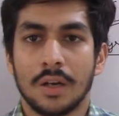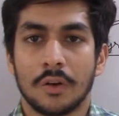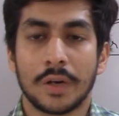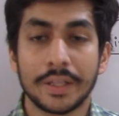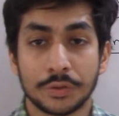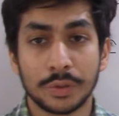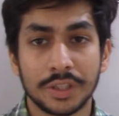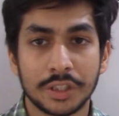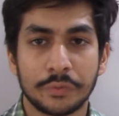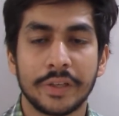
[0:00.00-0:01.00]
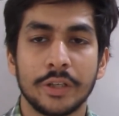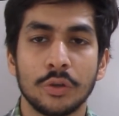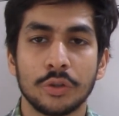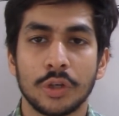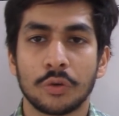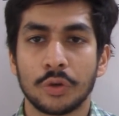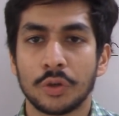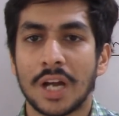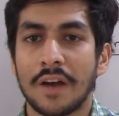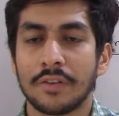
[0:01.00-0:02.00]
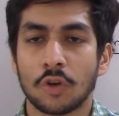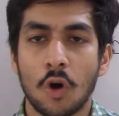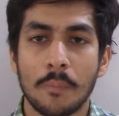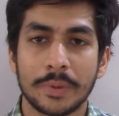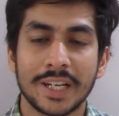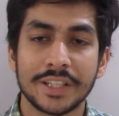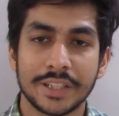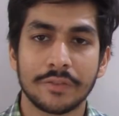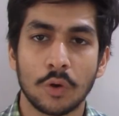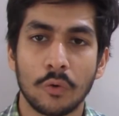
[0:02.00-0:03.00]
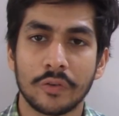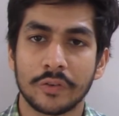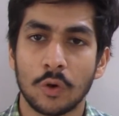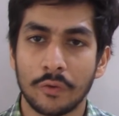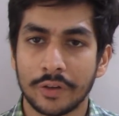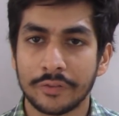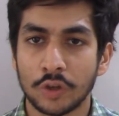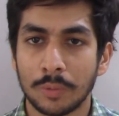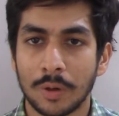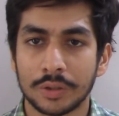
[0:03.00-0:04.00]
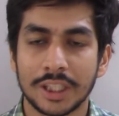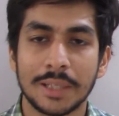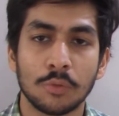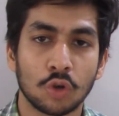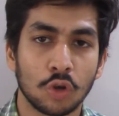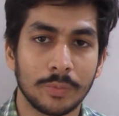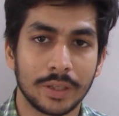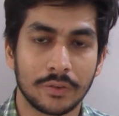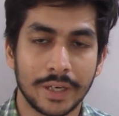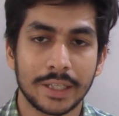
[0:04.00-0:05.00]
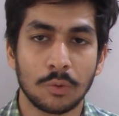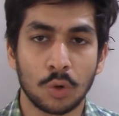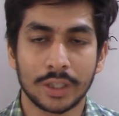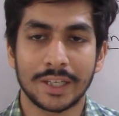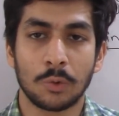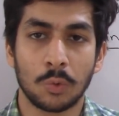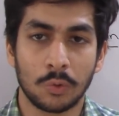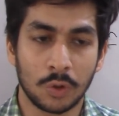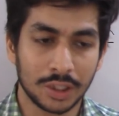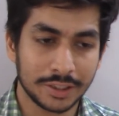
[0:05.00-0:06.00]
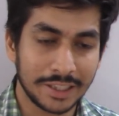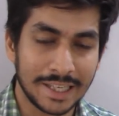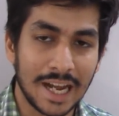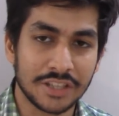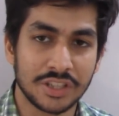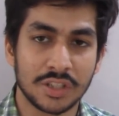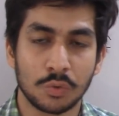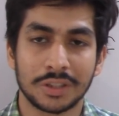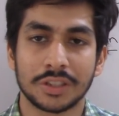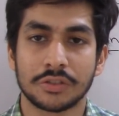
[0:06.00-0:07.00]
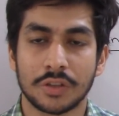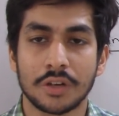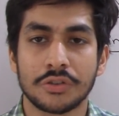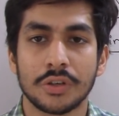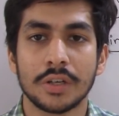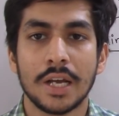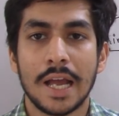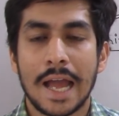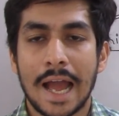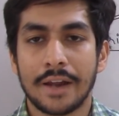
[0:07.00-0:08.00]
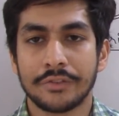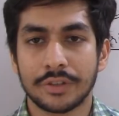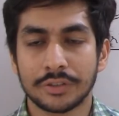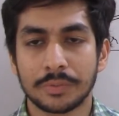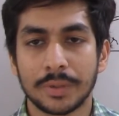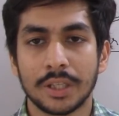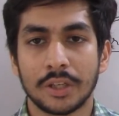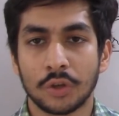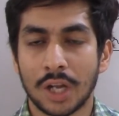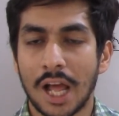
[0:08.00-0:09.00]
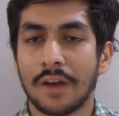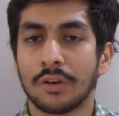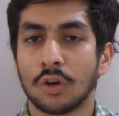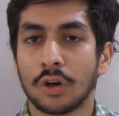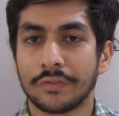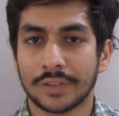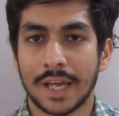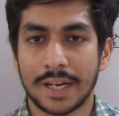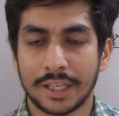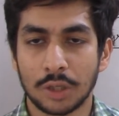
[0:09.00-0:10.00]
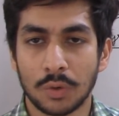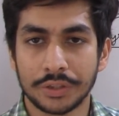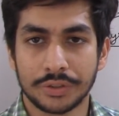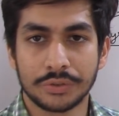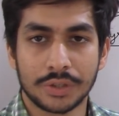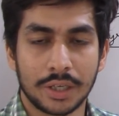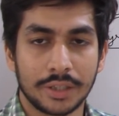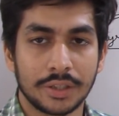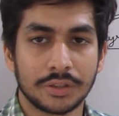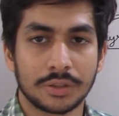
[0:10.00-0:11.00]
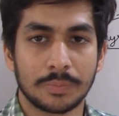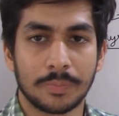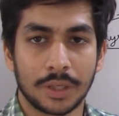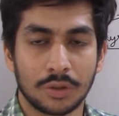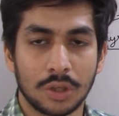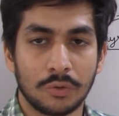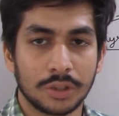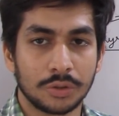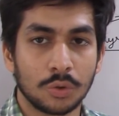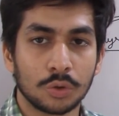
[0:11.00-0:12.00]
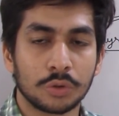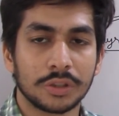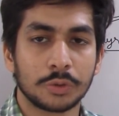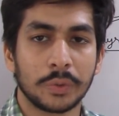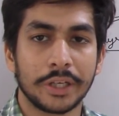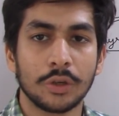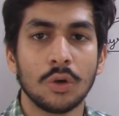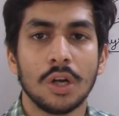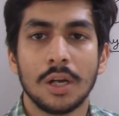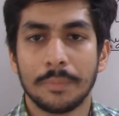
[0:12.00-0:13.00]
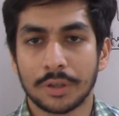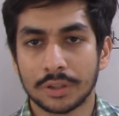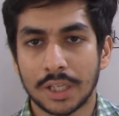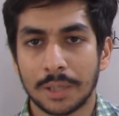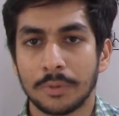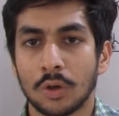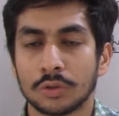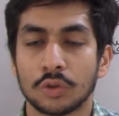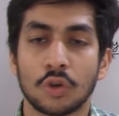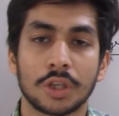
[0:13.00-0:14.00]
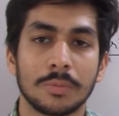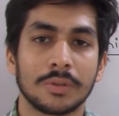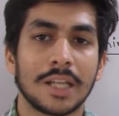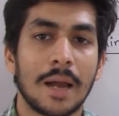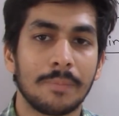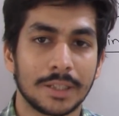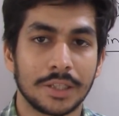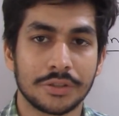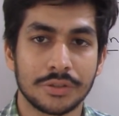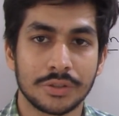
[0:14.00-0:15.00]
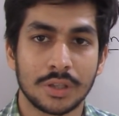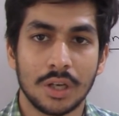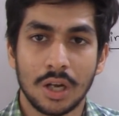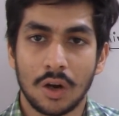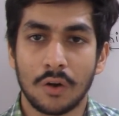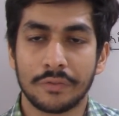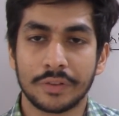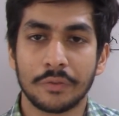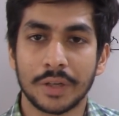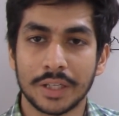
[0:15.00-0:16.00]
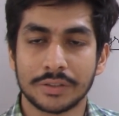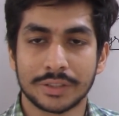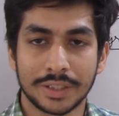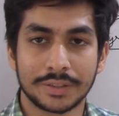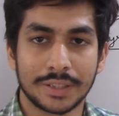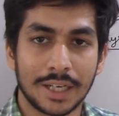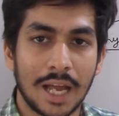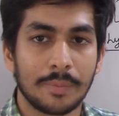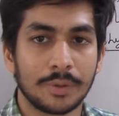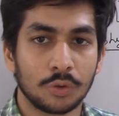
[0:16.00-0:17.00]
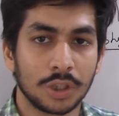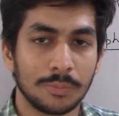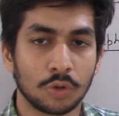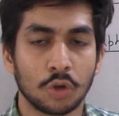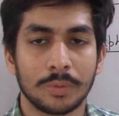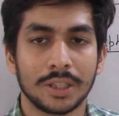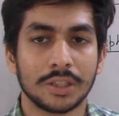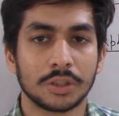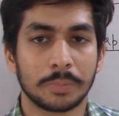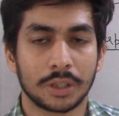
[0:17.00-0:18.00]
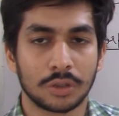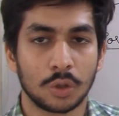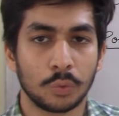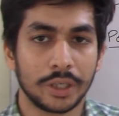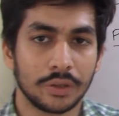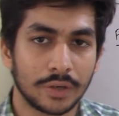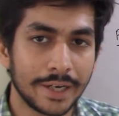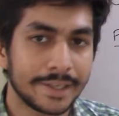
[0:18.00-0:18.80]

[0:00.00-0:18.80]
Right, so in this video you are going to have a comprehensive over overview about the hemoglobin, right? What what are the reactions, what is the structure, and trust me, you will have a lot of clarity once you study this particular once you go through this video, because I'll be also talking about the applications of the various things that happen to hemoglobin in this particular video, right?